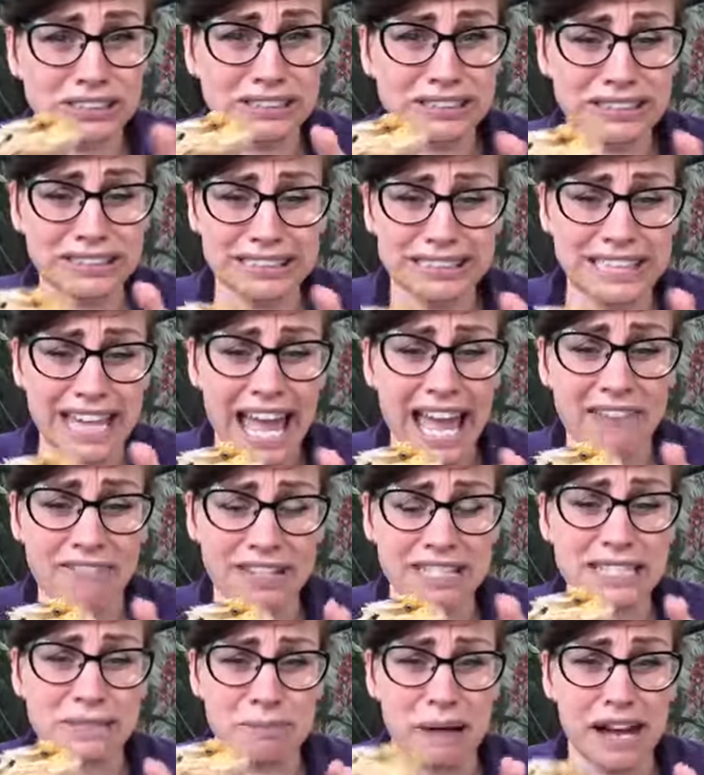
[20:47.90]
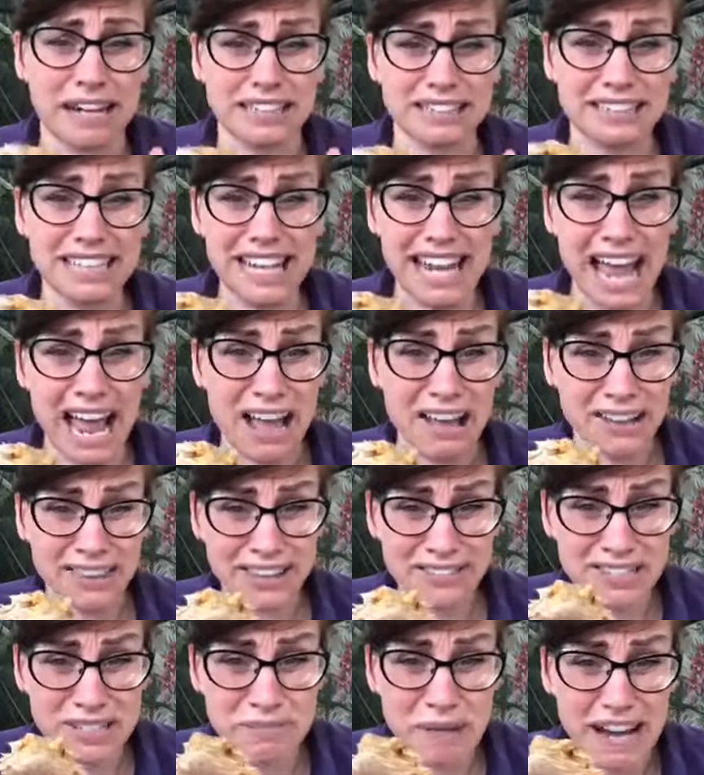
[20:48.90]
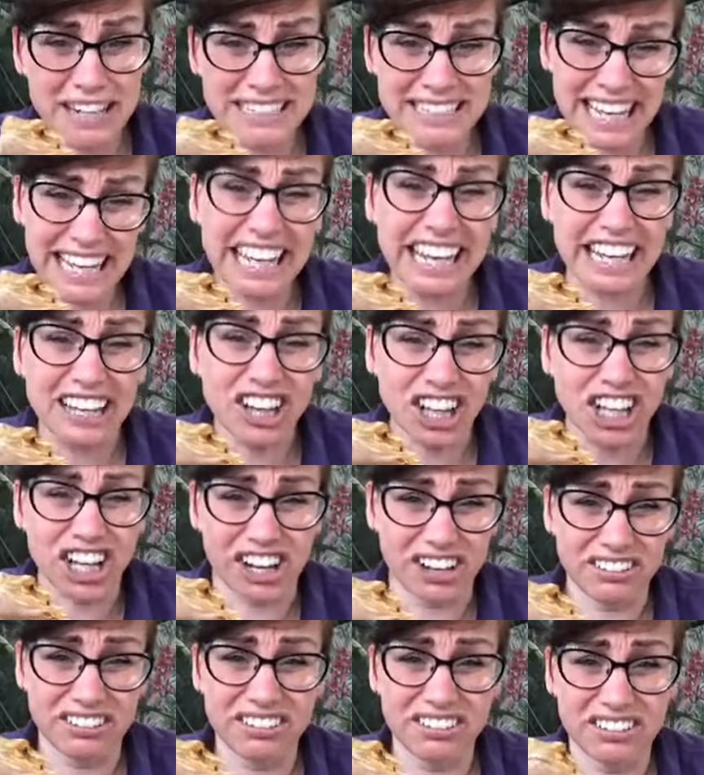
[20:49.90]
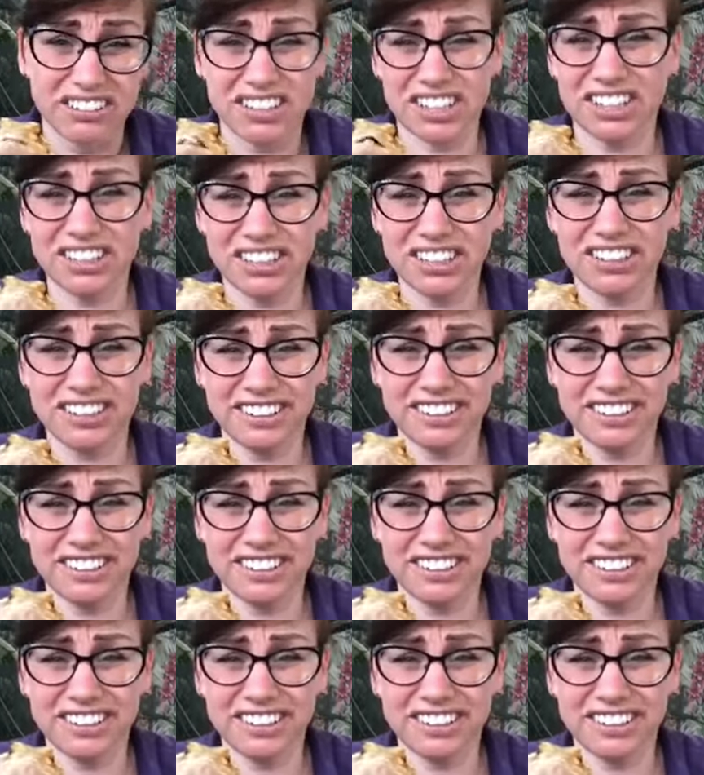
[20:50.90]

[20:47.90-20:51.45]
scary spiders. They're spiders that kill you, you know?